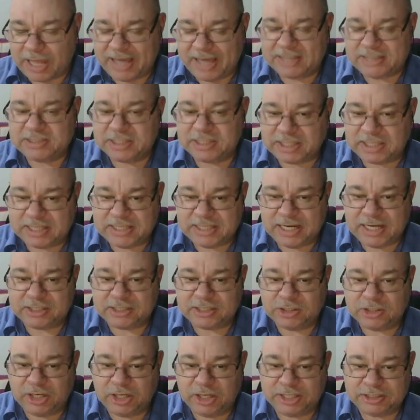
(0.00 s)
As a Kinetic
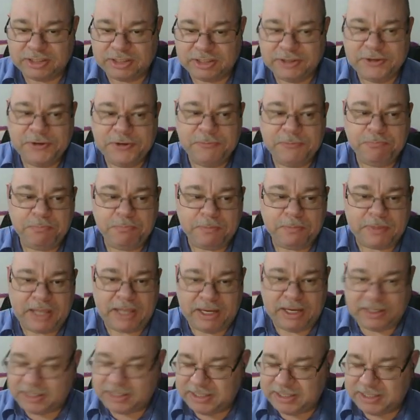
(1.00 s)
Knight
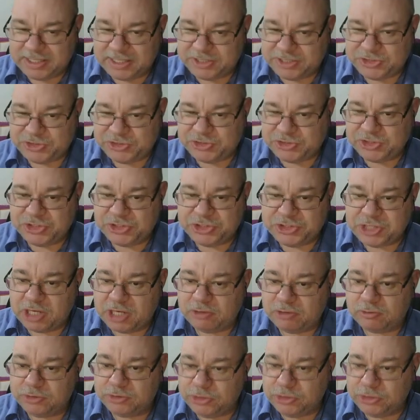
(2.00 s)
and a Kineticist in general,